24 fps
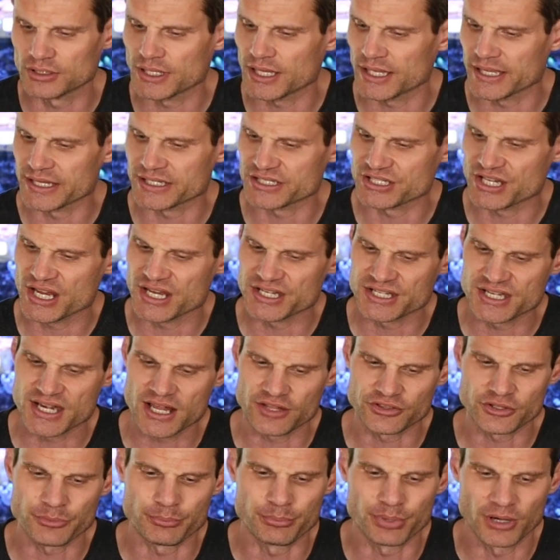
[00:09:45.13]
like changing
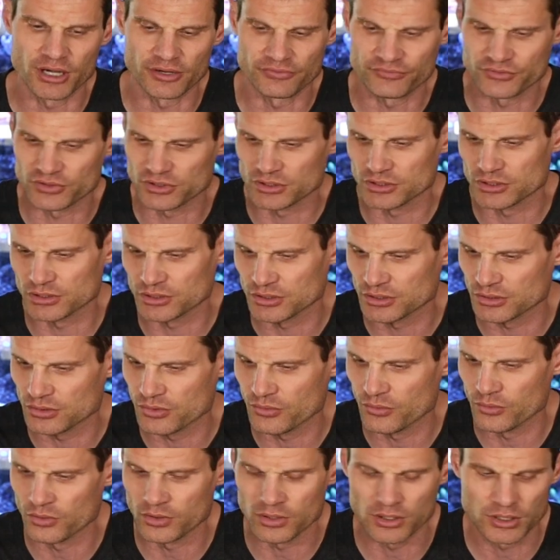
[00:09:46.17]
out the buffer
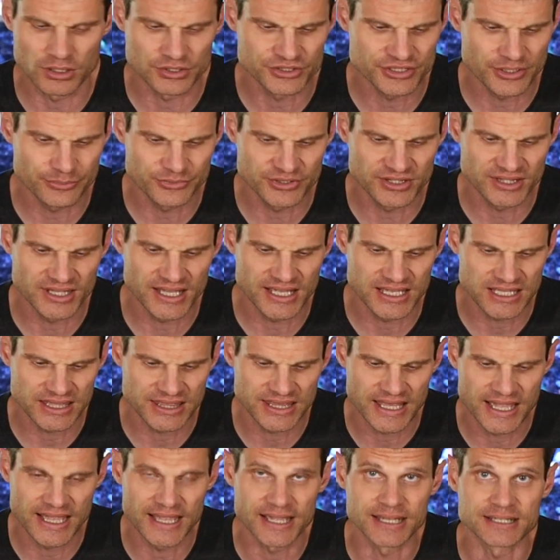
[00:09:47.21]
or something like
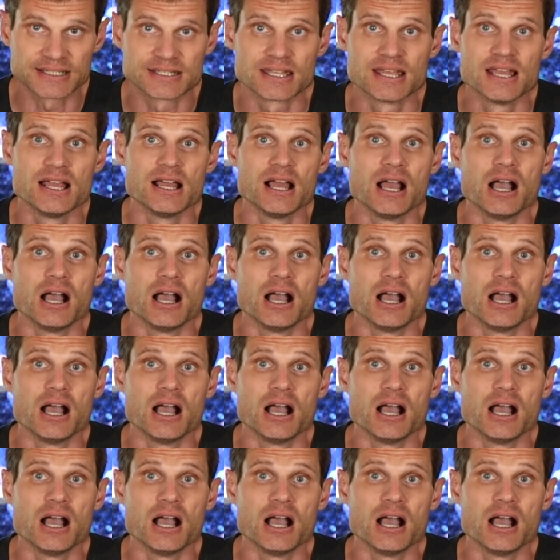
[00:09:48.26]
that.